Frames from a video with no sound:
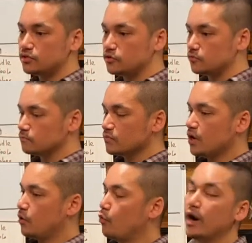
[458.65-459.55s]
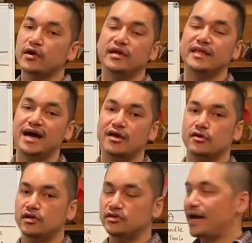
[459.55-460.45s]
to water it down. You
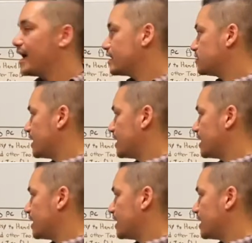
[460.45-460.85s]
don't need to add